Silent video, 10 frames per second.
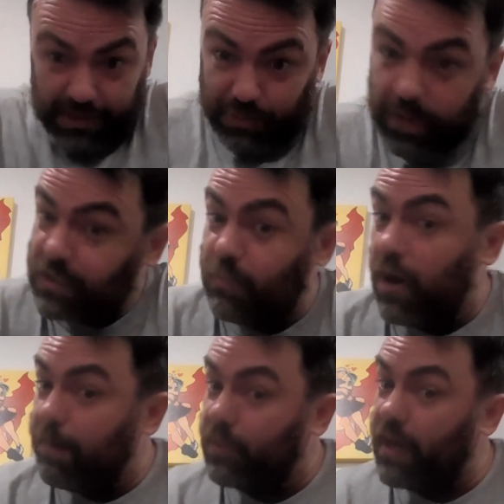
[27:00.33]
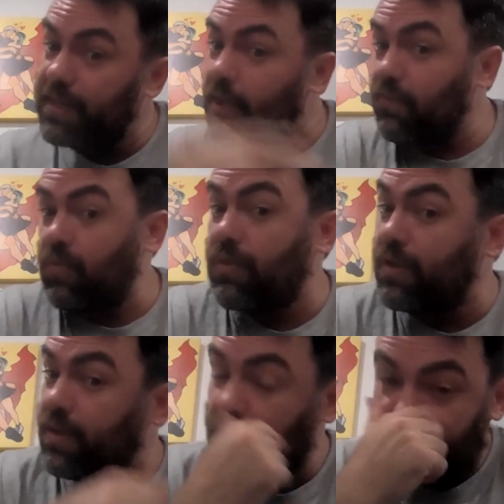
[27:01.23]
the switch where I applied that
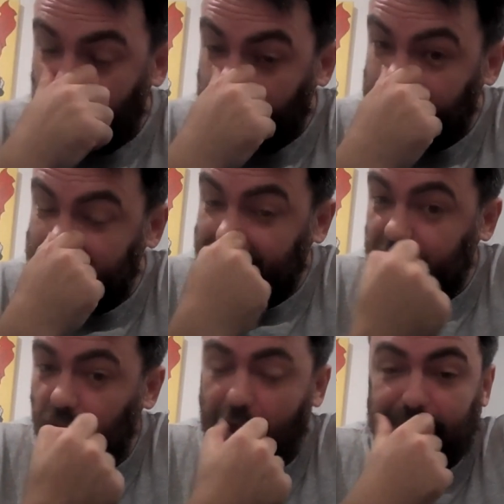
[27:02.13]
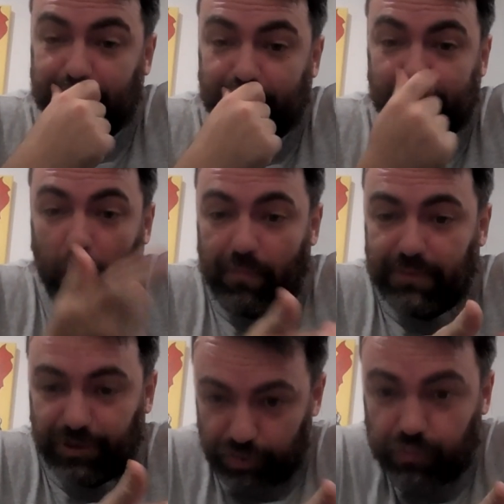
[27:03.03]
the Dragon Ball Z
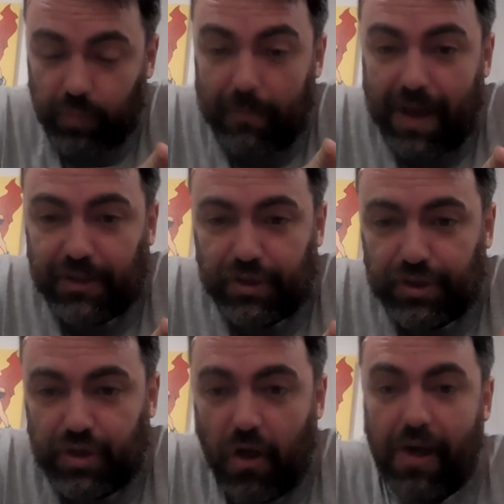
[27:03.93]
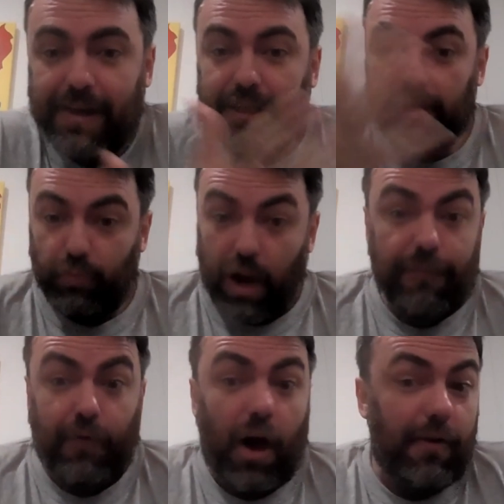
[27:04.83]
to my matches. When I
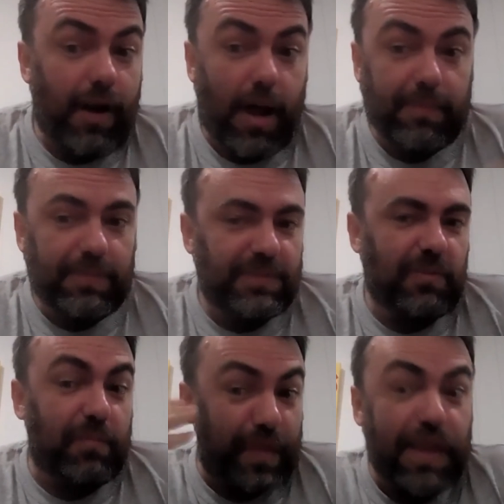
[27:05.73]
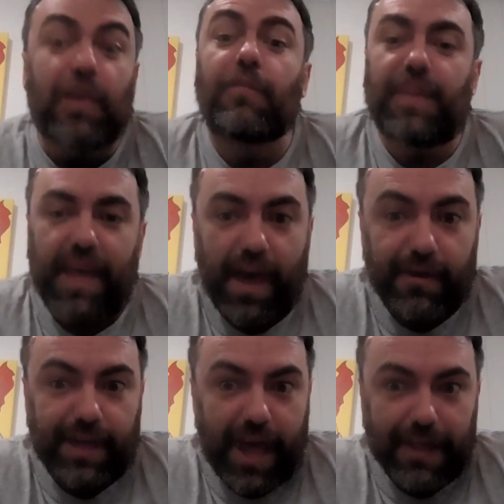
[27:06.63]
fire up, I'm thinking of the
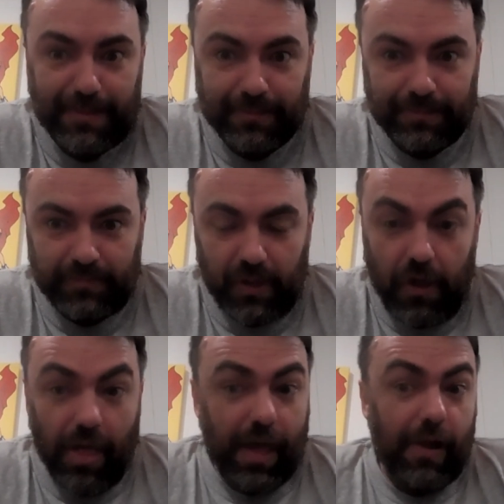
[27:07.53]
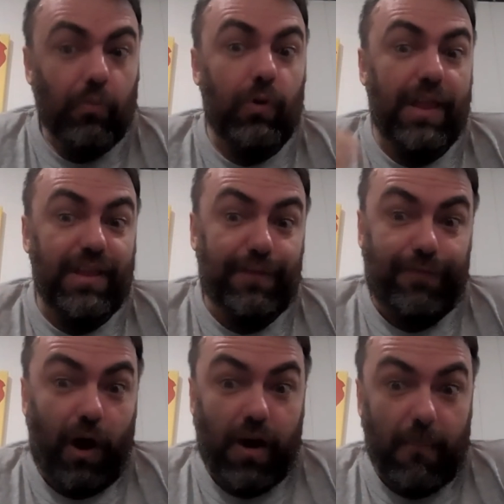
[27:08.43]
Kaioken. When I need to
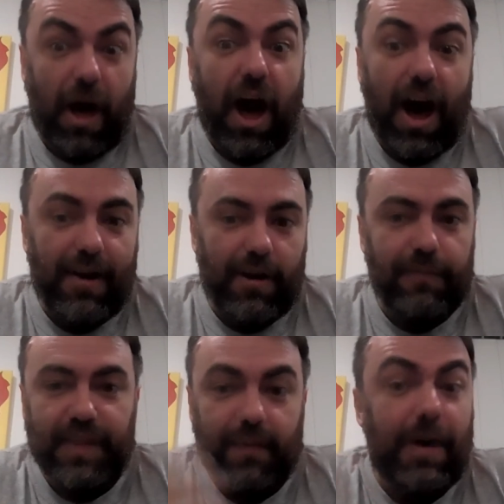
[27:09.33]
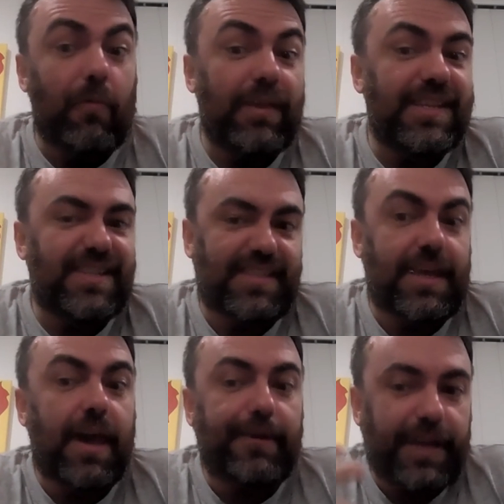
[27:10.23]
fire up harder, I'm thinking about when he does the
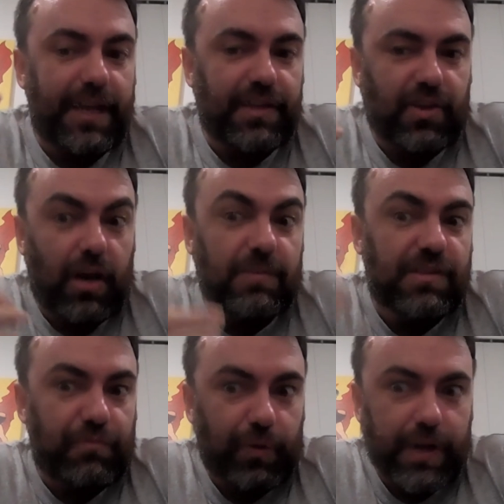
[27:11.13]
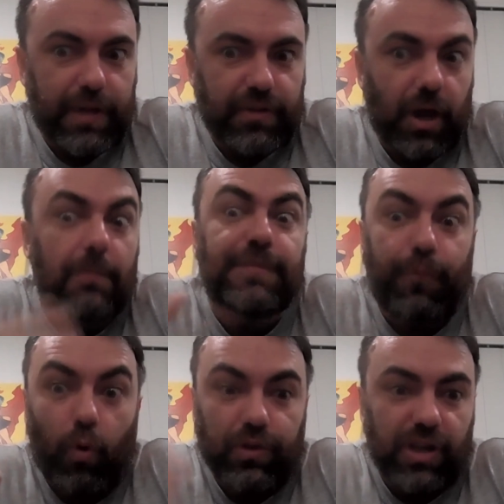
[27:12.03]
Kaioken times 3, times
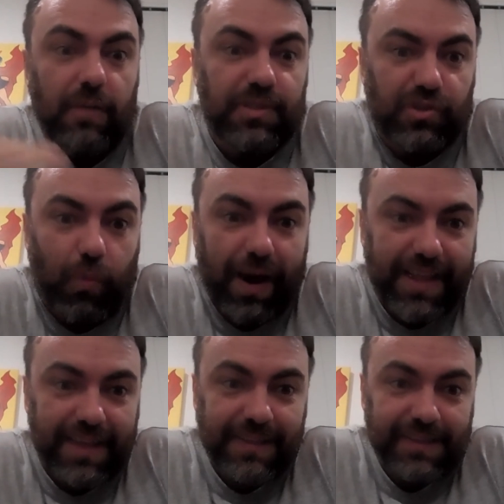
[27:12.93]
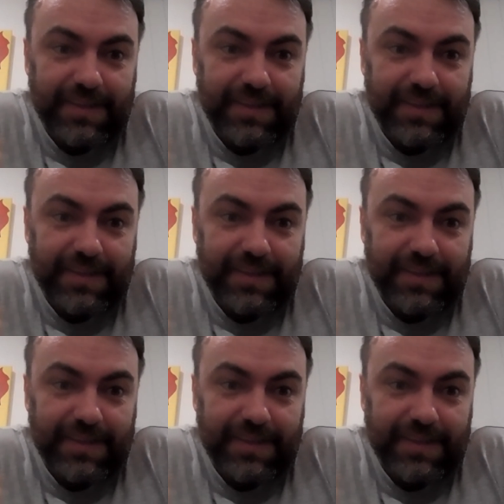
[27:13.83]
4, times 20.